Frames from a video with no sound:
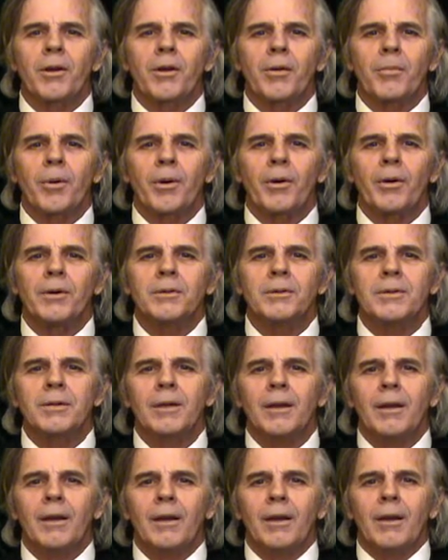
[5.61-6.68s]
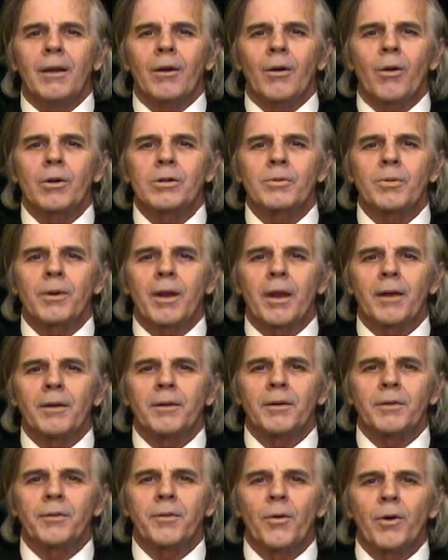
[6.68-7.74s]
Kerry Burns. Of course, we had
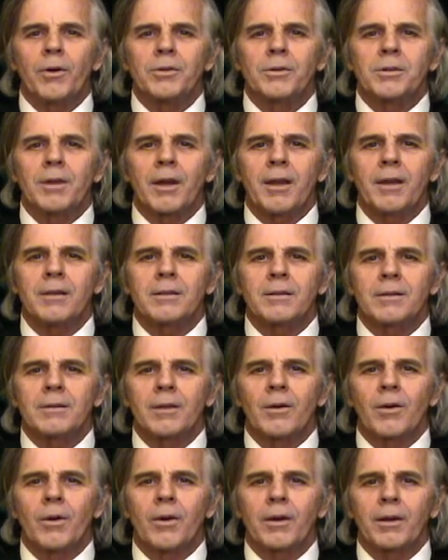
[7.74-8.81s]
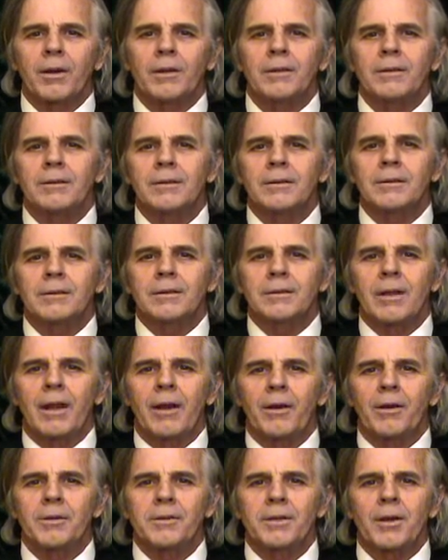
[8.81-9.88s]
the four states, Oregon,
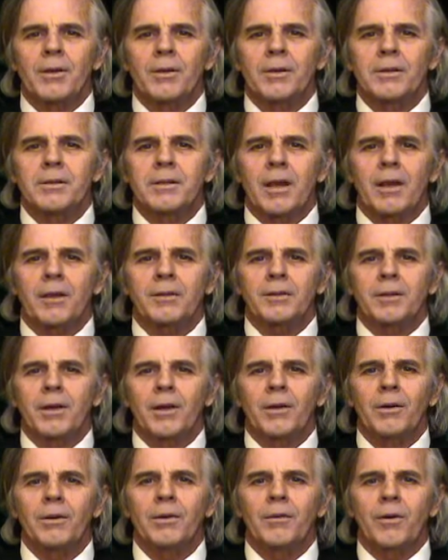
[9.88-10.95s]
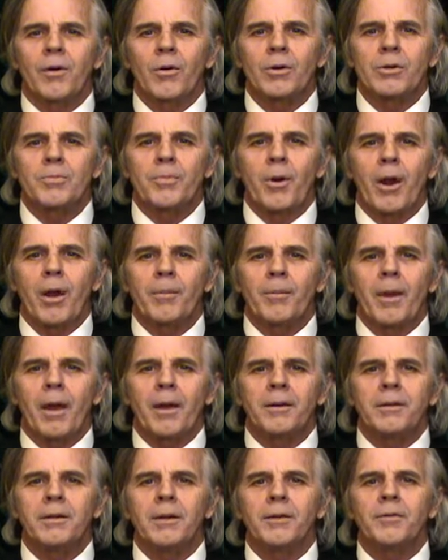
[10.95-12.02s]
Arizona, South Dakota, and of course Prop
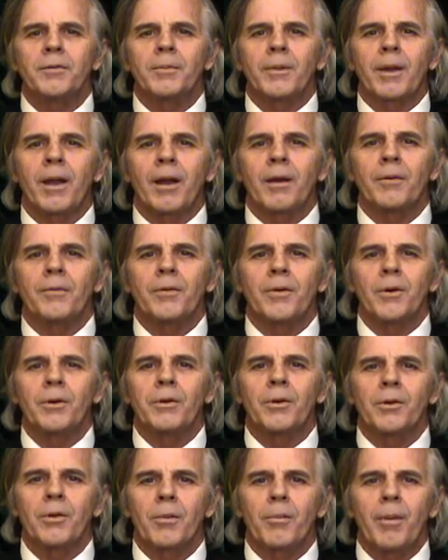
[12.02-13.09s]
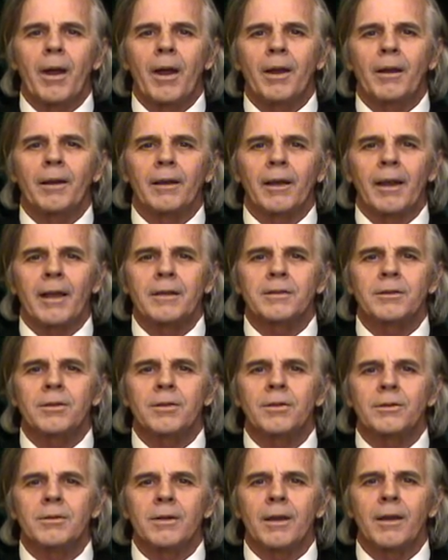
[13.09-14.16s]
nineteen from California on the ballot last
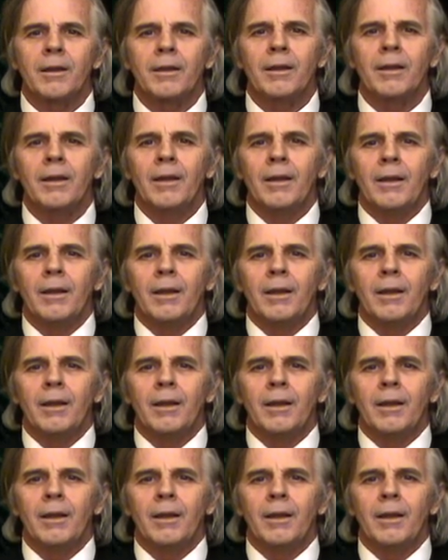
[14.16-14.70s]
Tuesday.